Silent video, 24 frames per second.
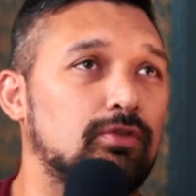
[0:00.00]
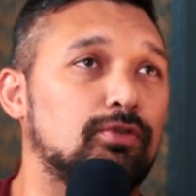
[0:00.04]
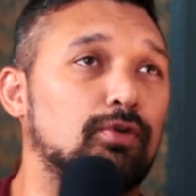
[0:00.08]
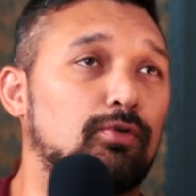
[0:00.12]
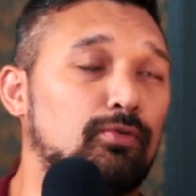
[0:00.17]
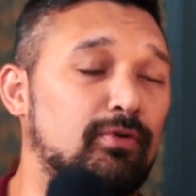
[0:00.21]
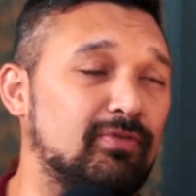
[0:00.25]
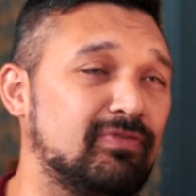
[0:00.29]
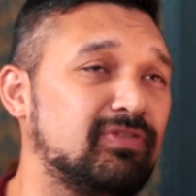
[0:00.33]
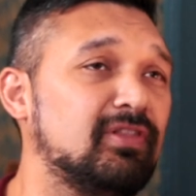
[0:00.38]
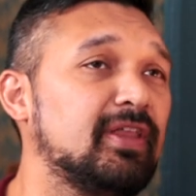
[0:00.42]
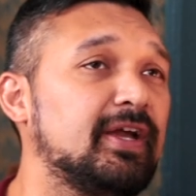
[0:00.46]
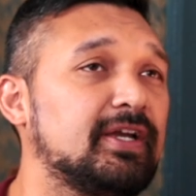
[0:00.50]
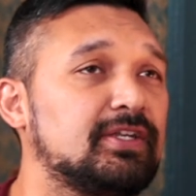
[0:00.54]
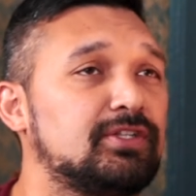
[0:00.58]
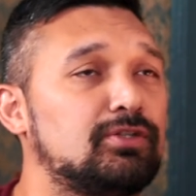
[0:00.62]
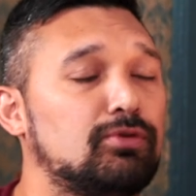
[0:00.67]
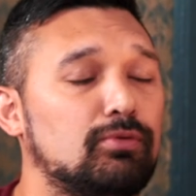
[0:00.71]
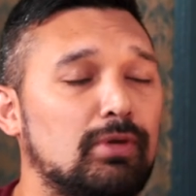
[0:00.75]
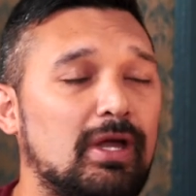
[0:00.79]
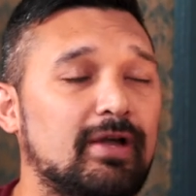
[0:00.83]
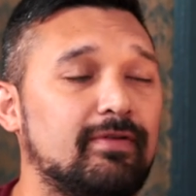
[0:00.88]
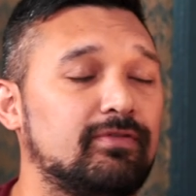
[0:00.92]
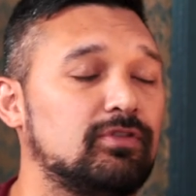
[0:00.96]
the
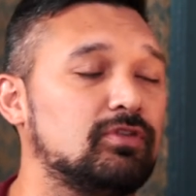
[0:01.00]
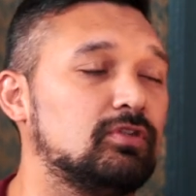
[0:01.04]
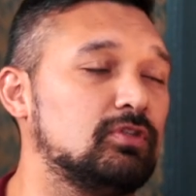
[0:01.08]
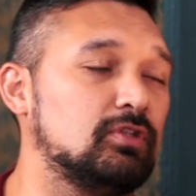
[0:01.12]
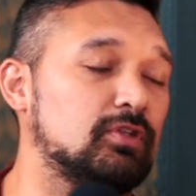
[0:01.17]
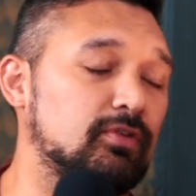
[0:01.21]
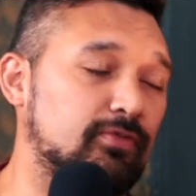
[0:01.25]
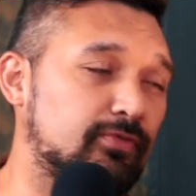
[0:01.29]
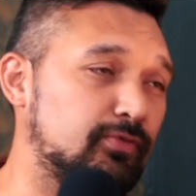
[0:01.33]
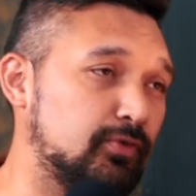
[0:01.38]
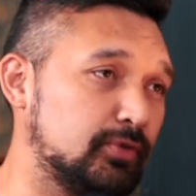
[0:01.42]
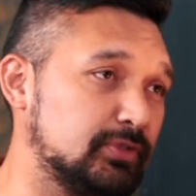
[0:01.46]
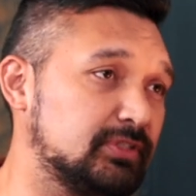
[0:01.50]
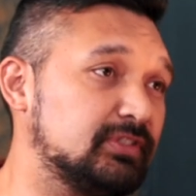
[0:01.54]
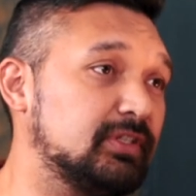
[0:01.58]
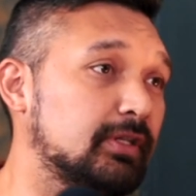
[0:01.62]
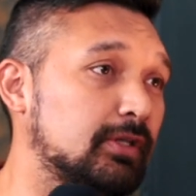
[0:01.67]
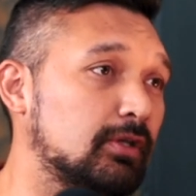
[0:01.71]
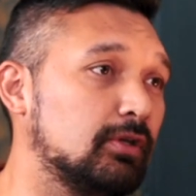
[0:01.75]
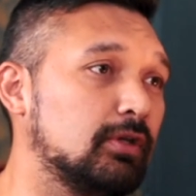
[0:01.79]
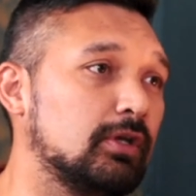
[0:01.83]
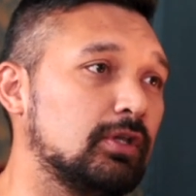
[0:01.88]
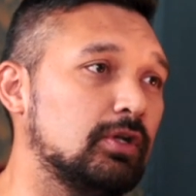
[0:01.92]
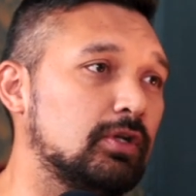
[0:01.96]
reflex you have, the first
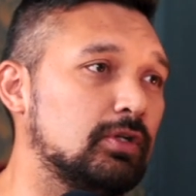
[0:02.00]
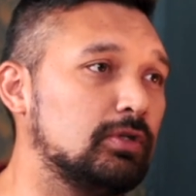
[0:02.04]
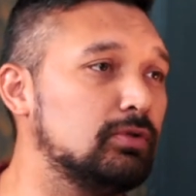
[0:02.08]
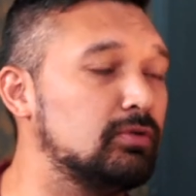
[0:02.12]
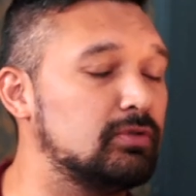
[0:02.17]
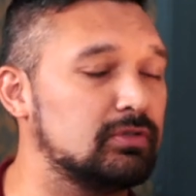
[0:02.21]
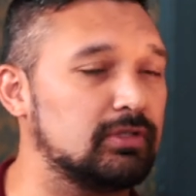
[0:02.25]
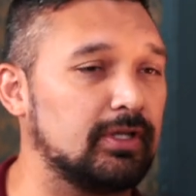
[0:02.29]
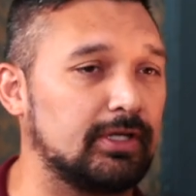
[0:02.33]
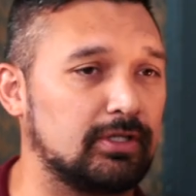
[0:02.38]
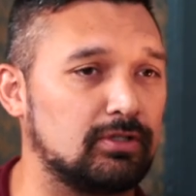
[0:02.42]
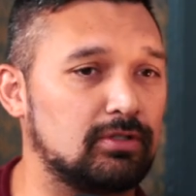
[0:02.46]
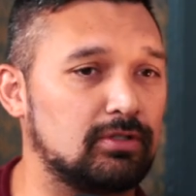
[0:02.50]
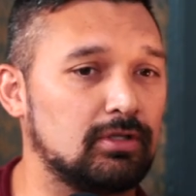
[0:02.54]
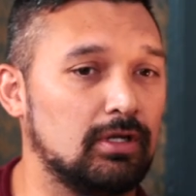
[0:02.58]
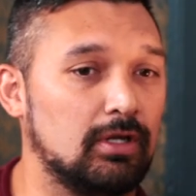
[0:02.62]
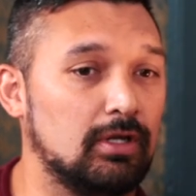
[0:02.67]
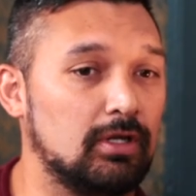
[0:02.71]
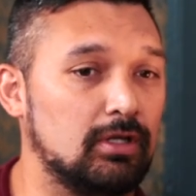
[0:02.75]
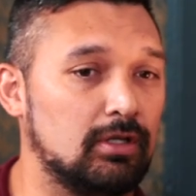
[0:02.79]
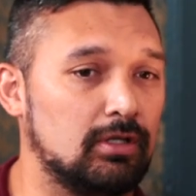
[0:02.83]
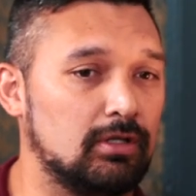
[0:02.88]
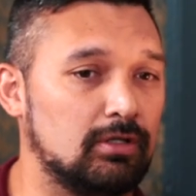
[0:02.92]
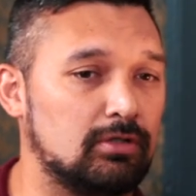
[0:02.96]
thing you got to do is like
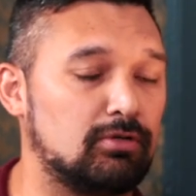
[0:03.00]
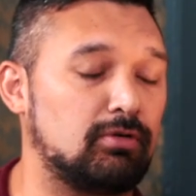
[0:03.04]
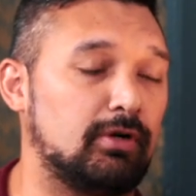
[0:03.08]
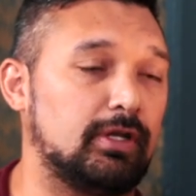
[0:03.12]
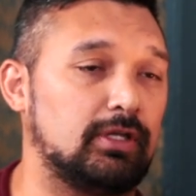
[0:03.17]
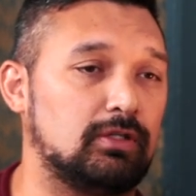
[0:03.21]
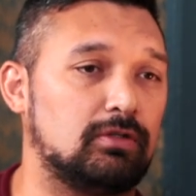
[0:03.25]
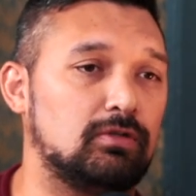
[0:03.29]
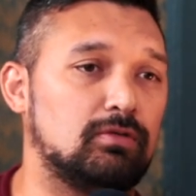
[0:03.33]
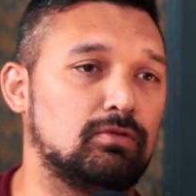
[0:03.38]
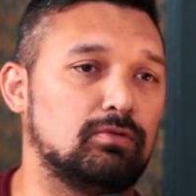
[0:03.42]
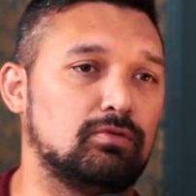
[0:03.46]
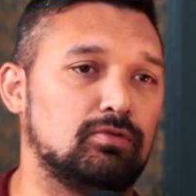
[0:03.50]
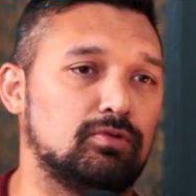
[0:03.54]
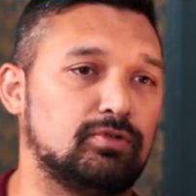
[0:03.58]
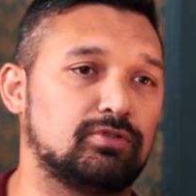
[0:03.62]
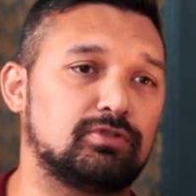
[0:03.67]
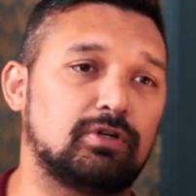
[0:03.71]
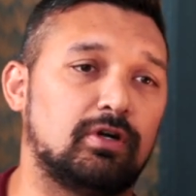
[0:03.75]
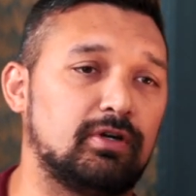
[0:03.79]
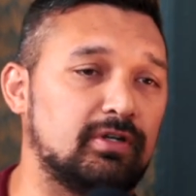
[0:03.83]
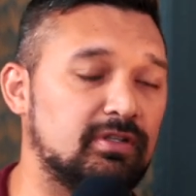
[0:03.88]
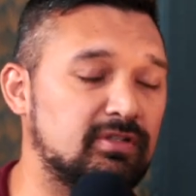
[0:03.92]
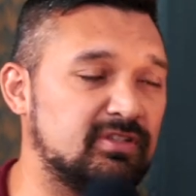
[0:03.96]
try to
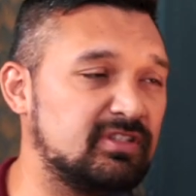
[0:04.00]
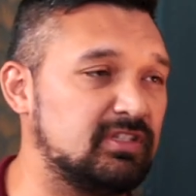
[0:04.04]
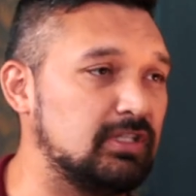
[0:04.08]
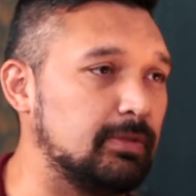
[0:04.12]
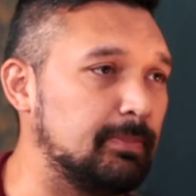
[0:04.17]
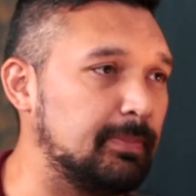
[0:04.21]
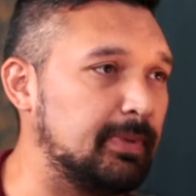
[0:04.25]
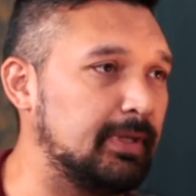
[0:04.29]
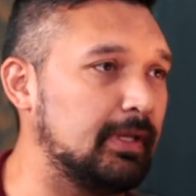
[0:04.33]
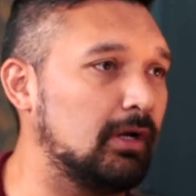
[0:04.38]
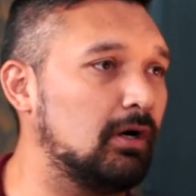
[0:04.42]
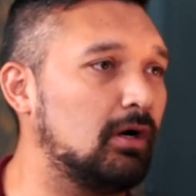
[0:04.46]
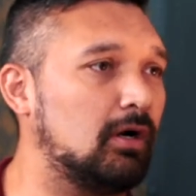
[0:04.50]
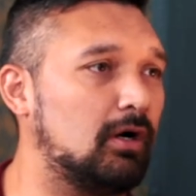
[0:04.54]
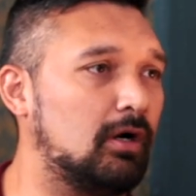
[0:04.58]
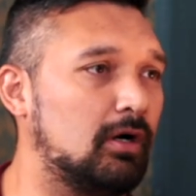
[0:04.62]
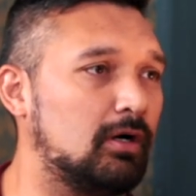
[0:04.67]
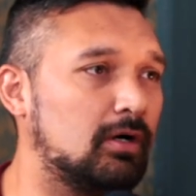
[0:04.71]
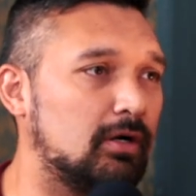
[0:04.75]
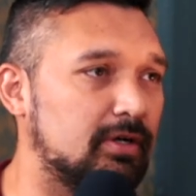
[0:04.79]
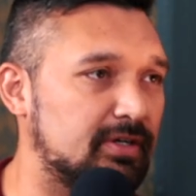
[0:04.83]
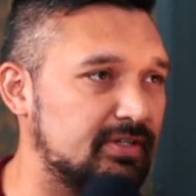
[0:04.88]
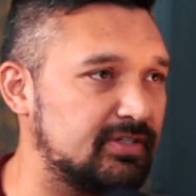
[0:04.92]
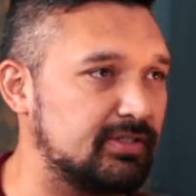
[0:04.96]
start CPR,
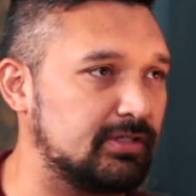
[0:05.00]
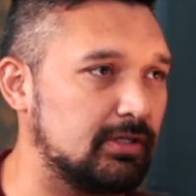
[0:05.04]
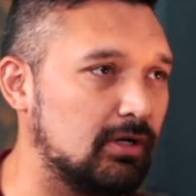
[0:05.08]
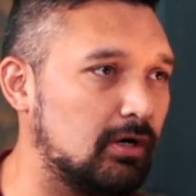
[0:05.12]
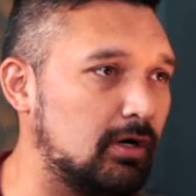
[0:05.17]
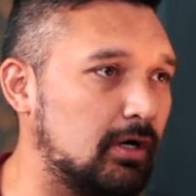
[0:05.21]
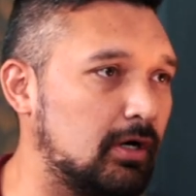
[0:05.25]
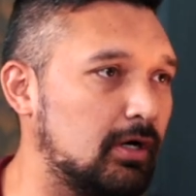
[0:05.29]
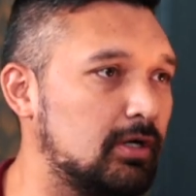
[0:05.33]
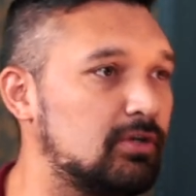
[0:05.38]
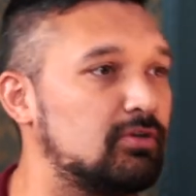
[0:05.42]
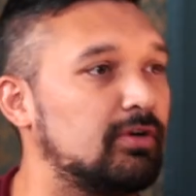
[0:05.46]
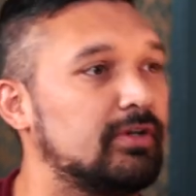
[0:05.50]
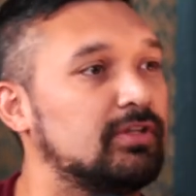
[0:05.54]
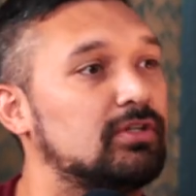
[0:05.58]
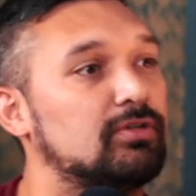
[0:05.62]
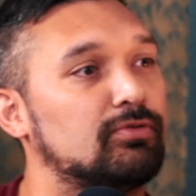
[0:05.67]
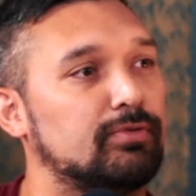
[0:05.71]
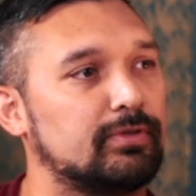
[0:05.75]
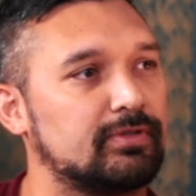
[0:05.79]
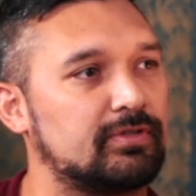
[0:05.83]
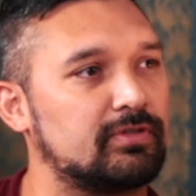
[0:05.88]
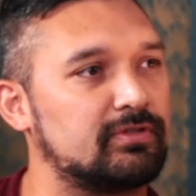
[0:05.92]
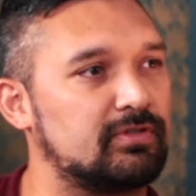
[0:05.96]
RCR, try to
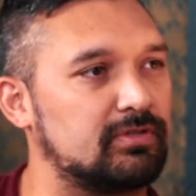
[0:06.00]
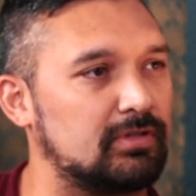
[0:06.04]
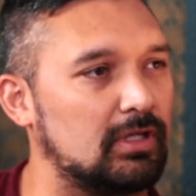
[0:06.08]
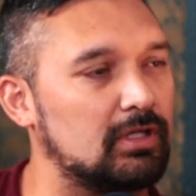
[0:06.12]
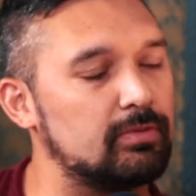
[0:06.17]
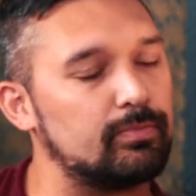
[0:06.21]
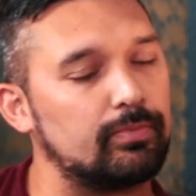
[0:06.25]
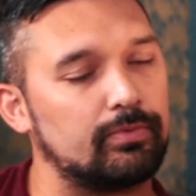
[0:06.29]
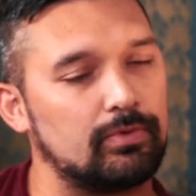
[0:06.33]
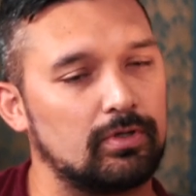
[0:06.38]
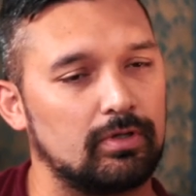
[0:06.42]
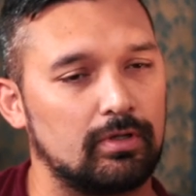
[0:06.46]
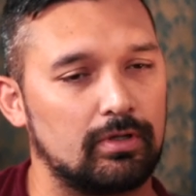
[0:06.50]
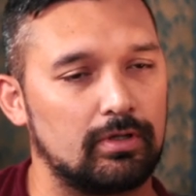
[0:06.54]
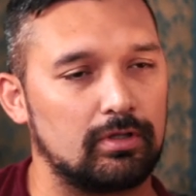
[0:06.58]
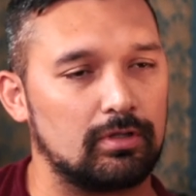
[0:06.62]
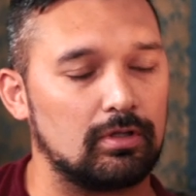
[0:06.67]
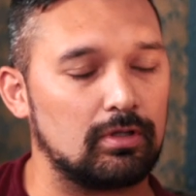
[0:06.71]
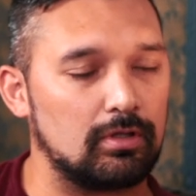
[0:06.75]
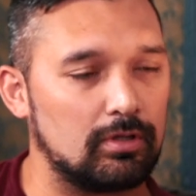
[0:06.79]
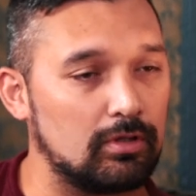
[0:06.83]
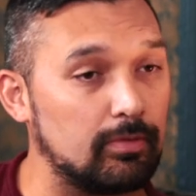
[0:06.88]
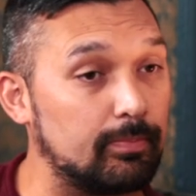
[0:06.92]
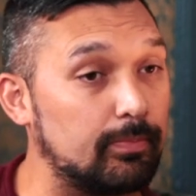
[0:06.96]
resuscitate the,
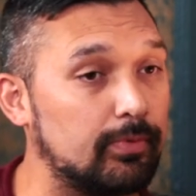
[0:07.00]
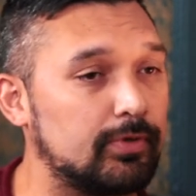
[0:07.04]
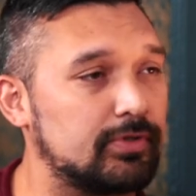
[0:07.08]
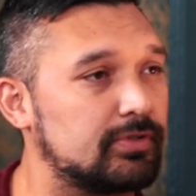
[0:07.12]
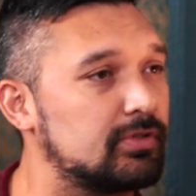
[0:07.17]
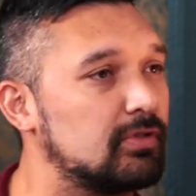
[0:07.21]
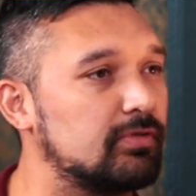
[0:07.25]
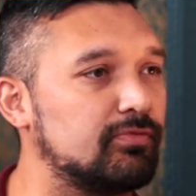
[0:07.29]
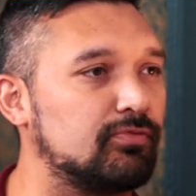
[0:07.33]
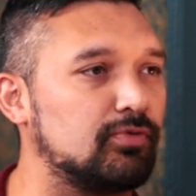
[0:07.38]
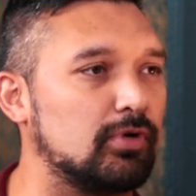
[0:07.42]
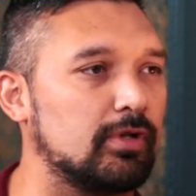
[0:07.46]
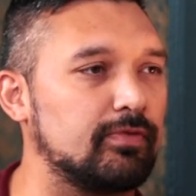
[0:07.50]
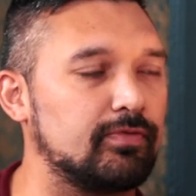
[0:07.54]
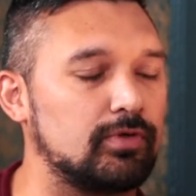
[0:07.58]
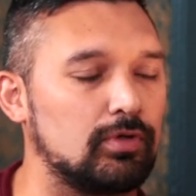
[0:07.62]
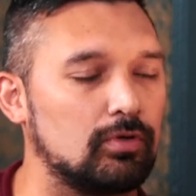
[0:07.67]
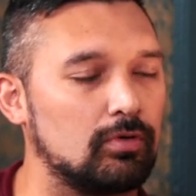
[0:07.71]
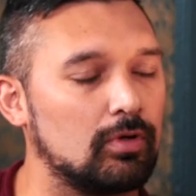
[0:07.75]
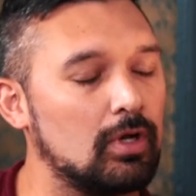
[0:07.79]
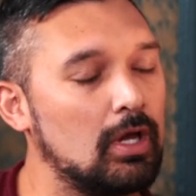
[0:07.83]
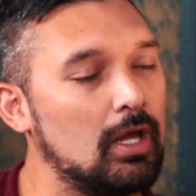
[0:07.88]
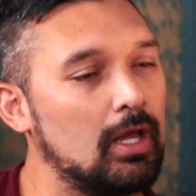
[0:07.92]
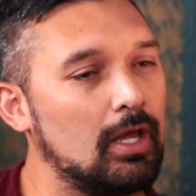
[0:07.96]
the person in front of you.